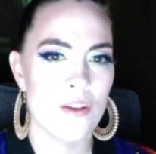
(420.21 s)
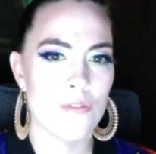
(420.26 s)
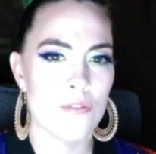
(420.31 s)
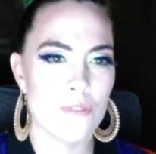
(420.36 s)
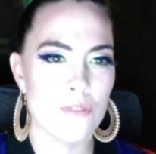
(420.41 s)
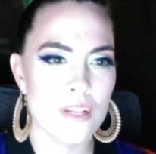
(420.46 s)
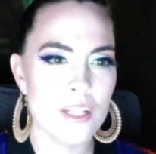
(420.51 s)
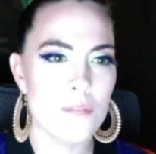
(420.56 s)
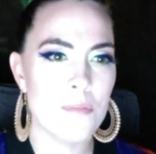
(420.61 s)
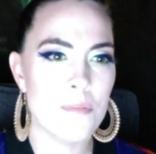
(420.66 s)

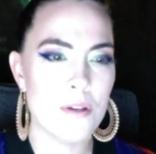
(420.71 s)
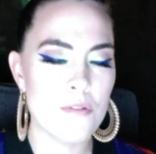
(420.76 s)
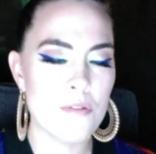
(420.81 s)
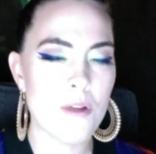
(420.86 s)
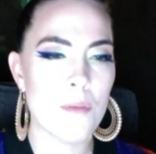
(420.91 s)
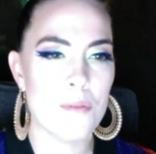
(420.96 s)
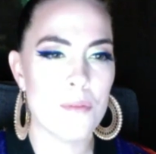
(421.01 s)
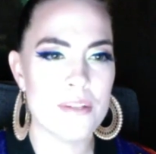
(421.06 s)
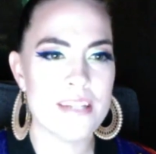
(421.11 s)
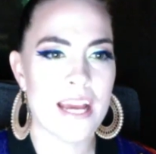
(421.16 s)
really big
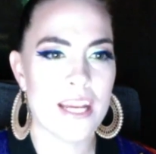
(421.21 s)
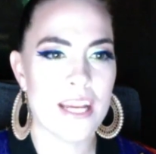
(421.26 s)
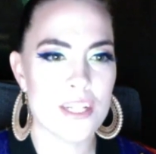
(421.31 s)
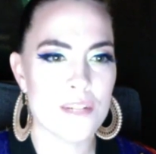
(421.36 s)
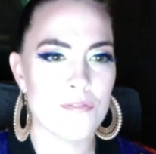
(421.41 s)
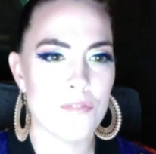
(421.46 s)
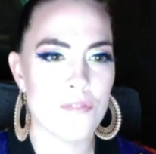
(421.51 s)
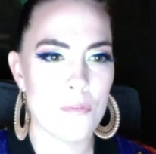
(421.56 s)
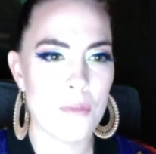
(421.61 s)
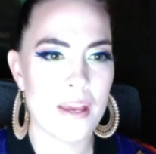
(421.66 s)

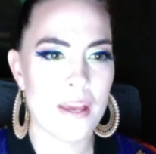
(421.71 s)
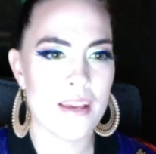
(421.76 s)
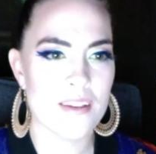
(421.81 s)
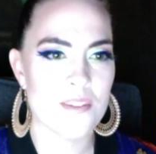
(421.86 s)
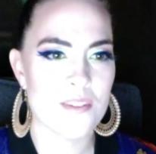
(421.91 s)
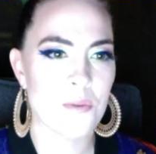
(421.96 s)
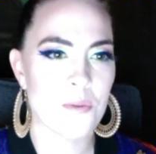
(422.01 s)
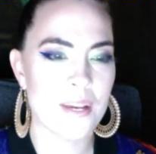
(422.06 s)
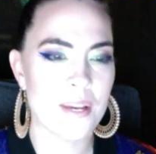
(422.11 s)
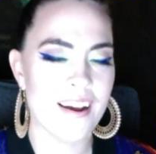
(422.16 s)
reputation for being a
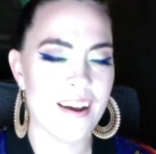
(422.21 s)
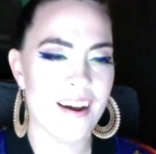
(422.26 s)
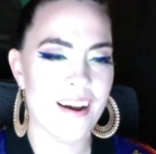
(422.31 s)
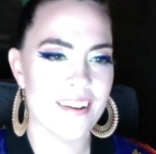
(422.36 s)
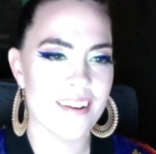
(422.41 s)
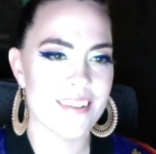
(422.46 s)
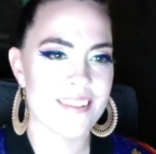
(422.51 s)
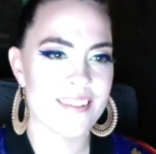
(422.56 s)
sweetheart.